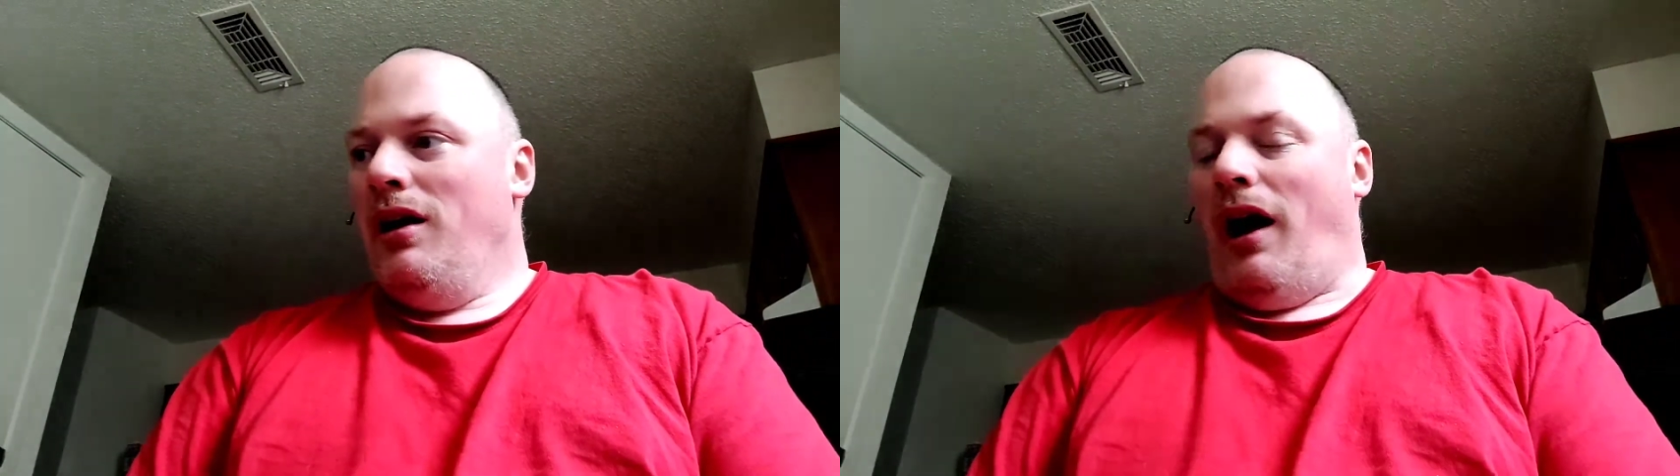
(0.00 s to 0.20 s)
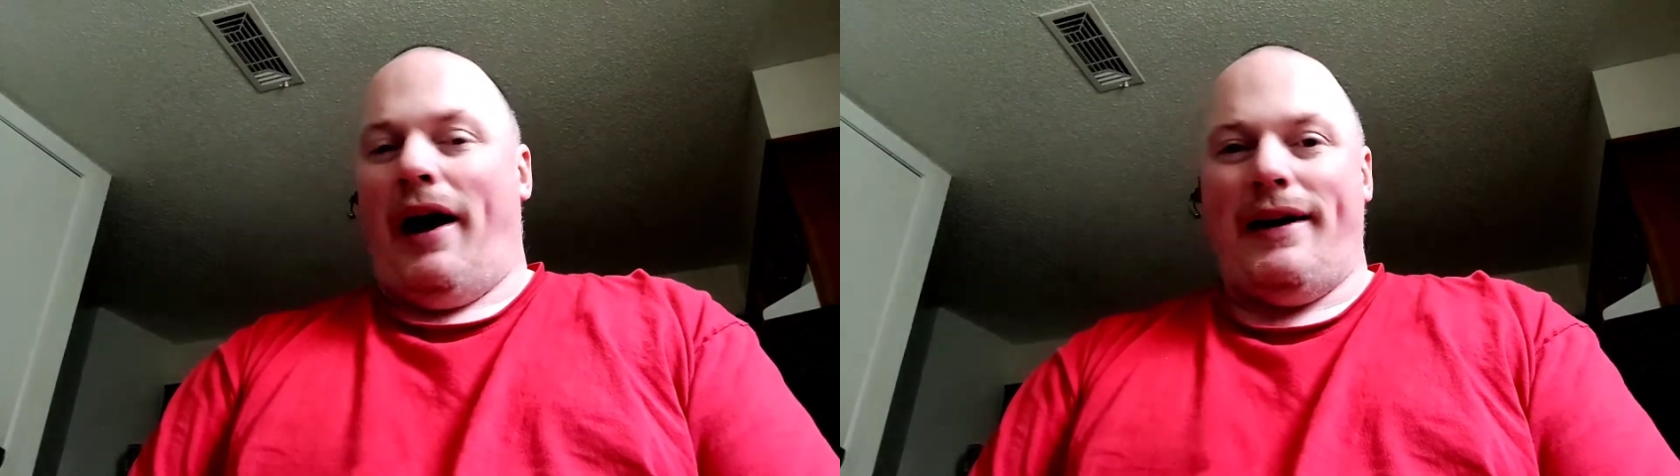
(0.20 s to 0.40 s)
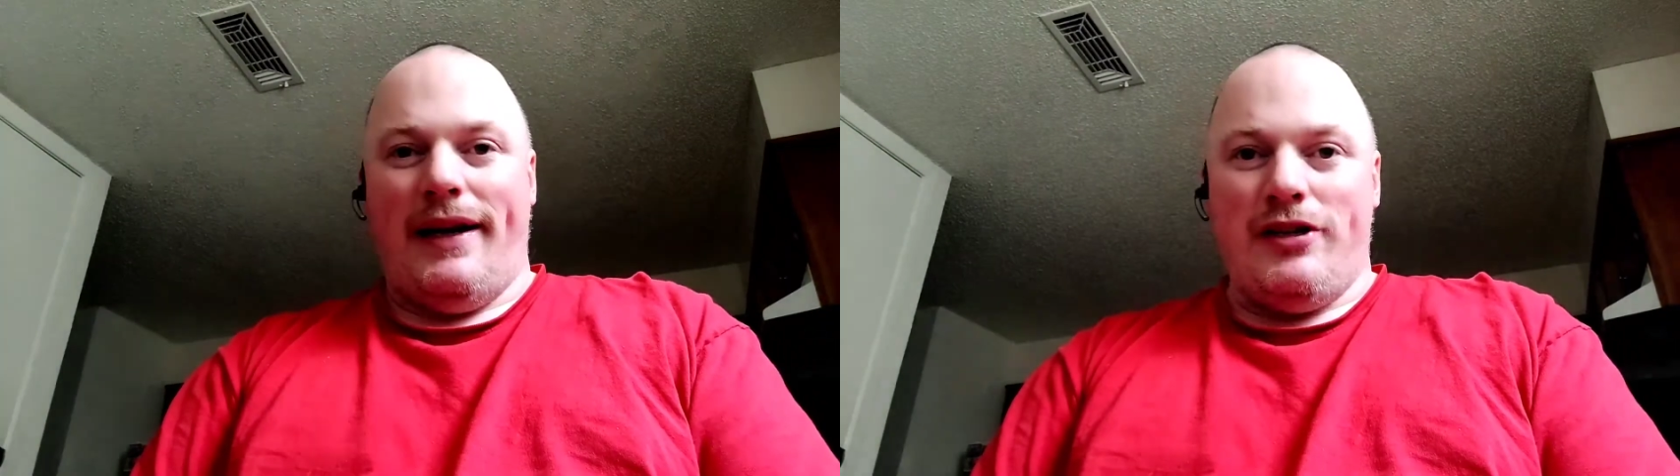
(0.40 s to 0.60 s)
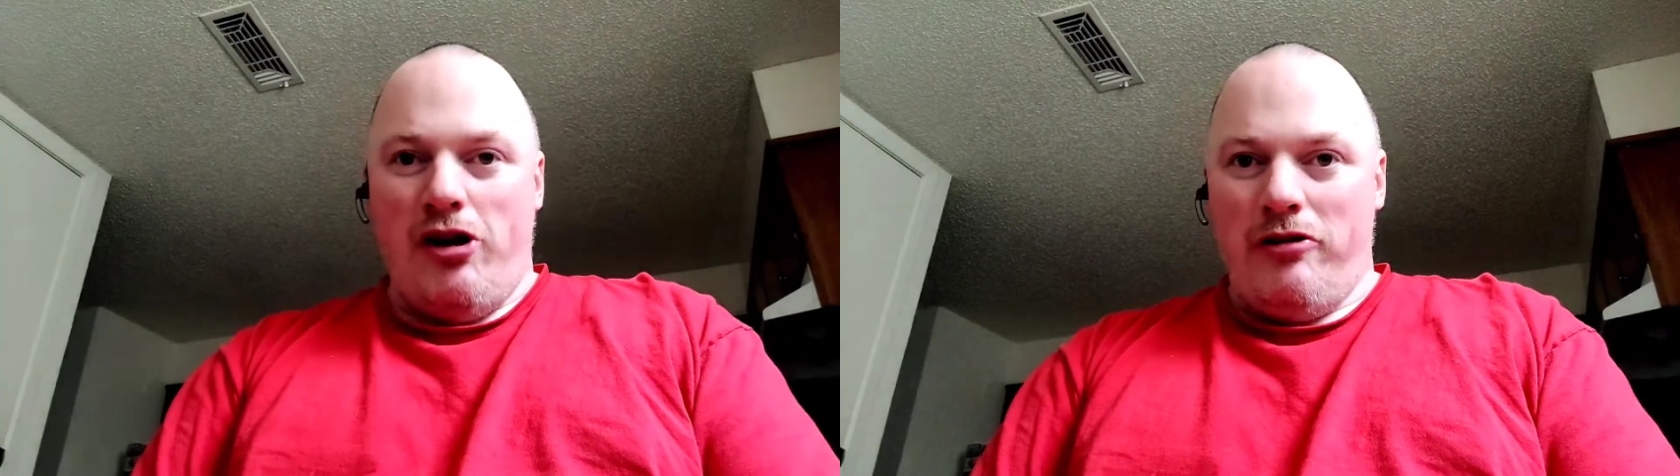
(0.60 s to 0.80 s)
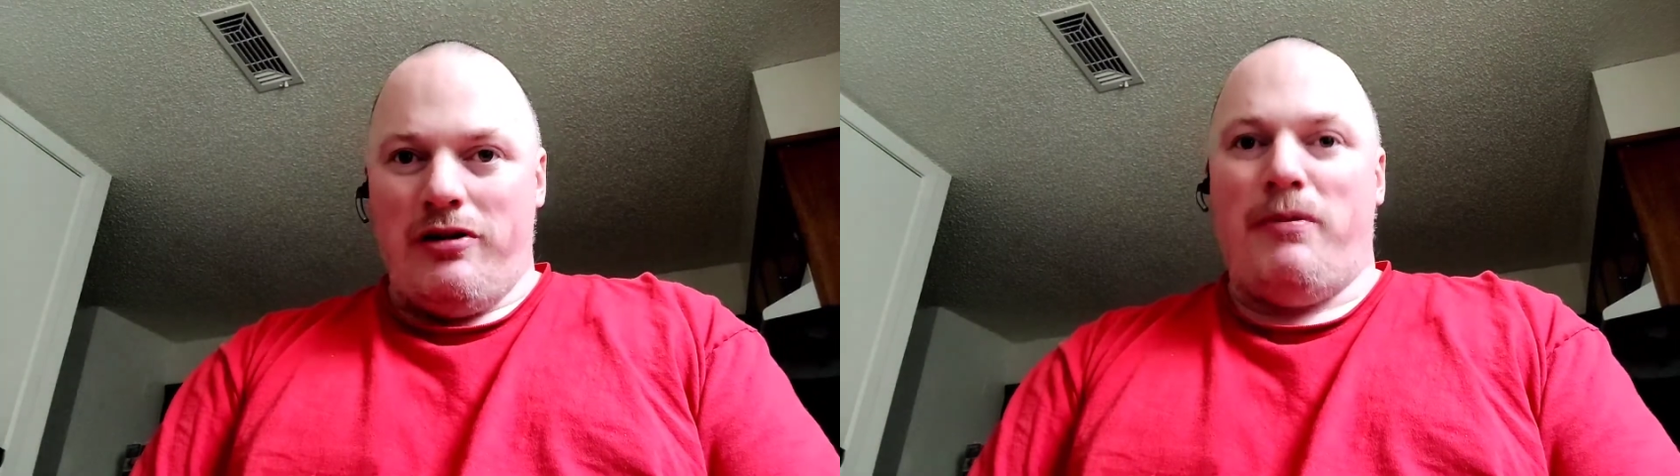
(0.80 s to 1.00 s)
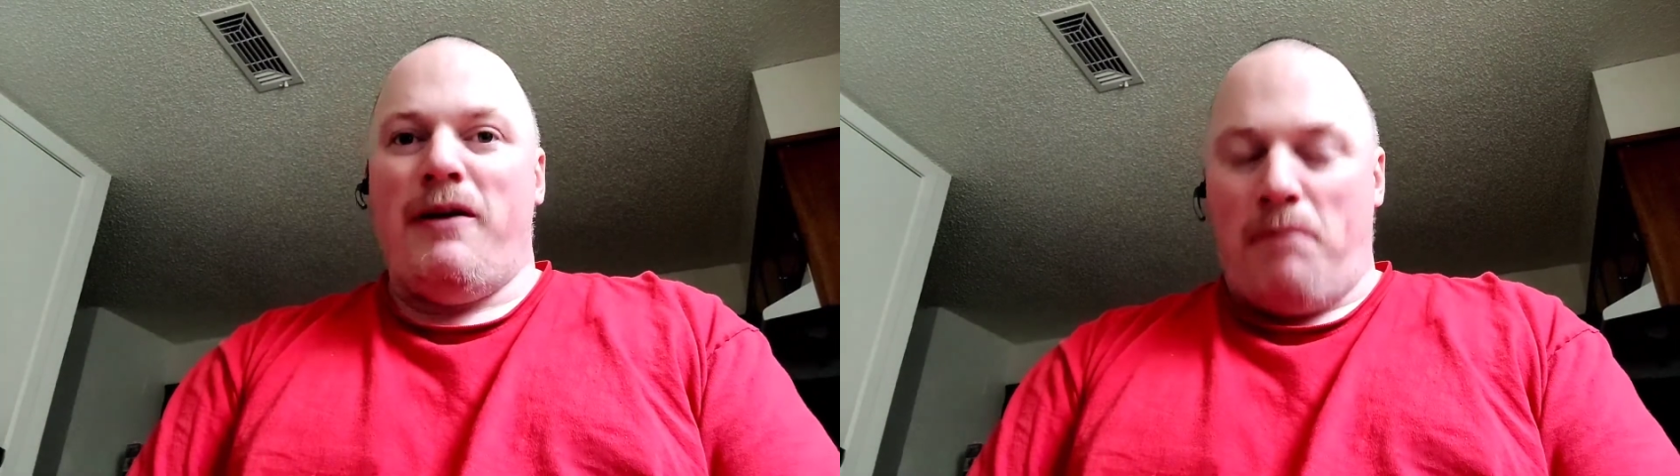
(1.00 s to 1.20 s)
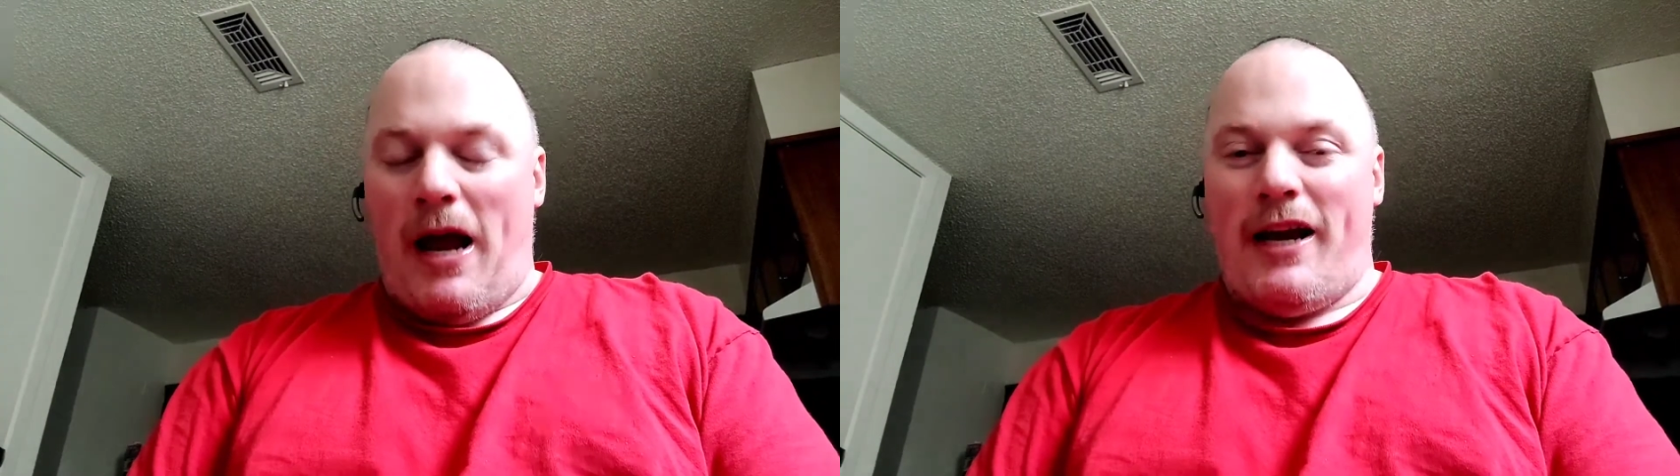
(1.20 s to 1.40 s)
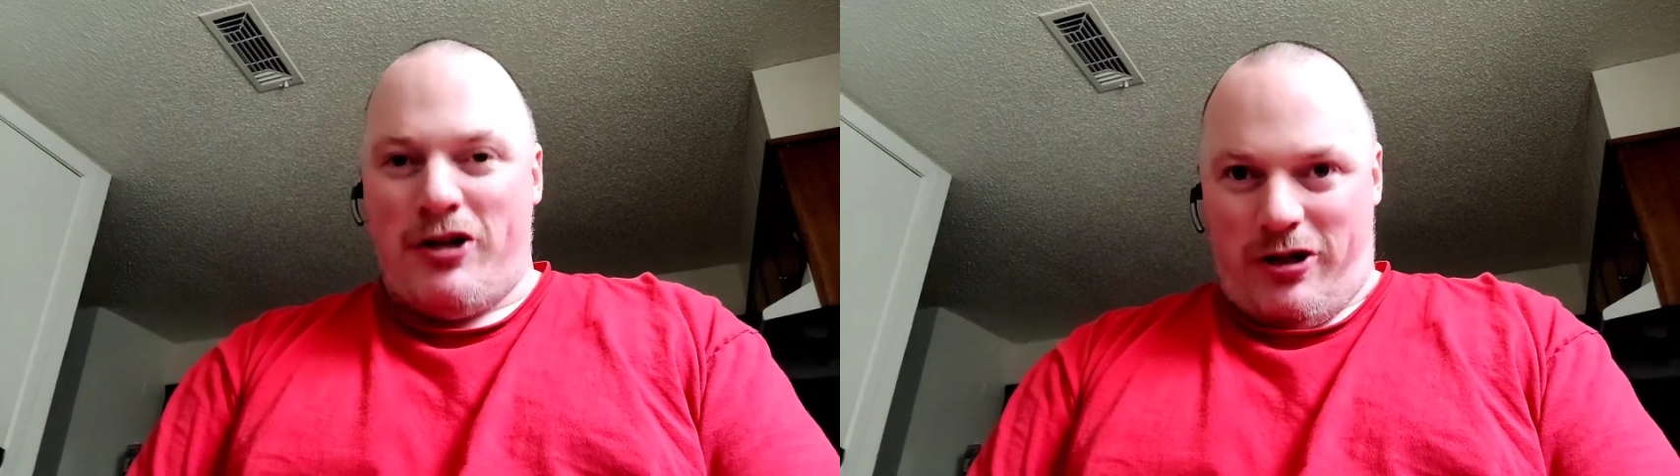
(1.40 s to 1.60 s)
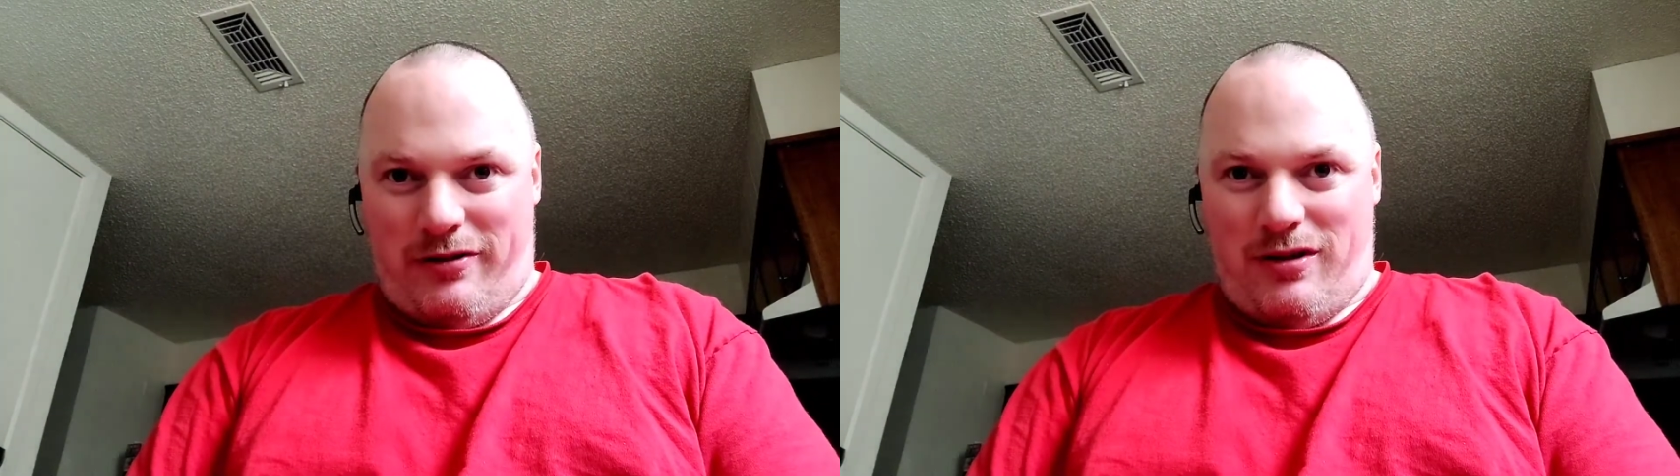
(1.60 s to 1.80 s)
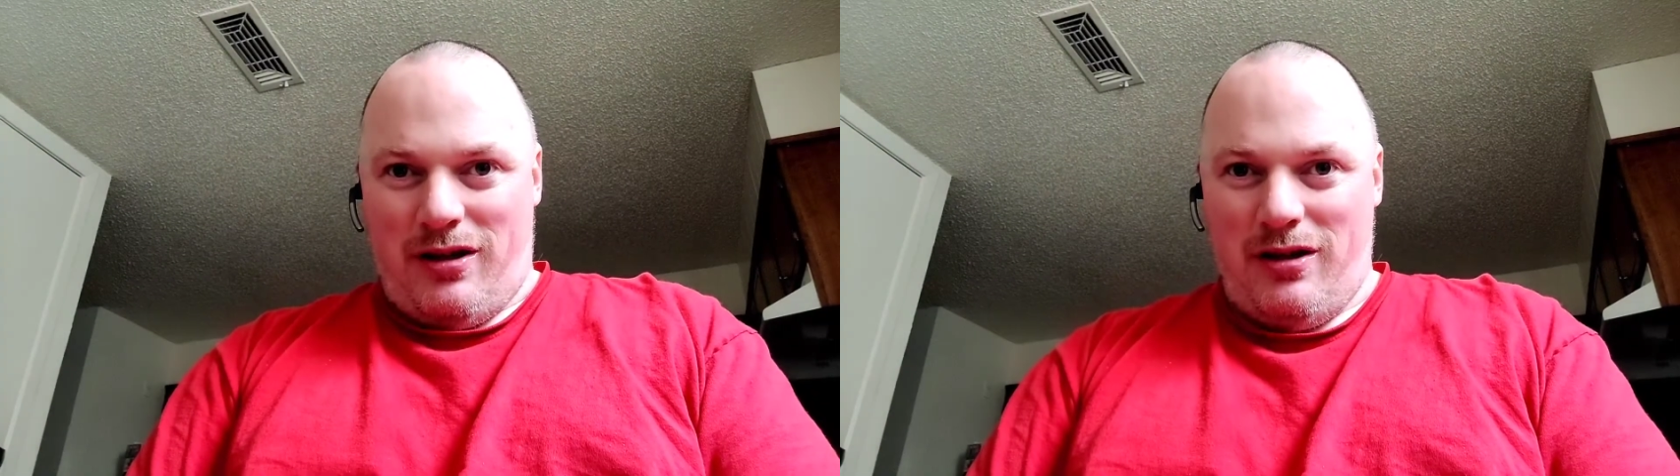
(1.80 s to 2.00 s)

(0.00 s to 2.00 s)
I need you to be patient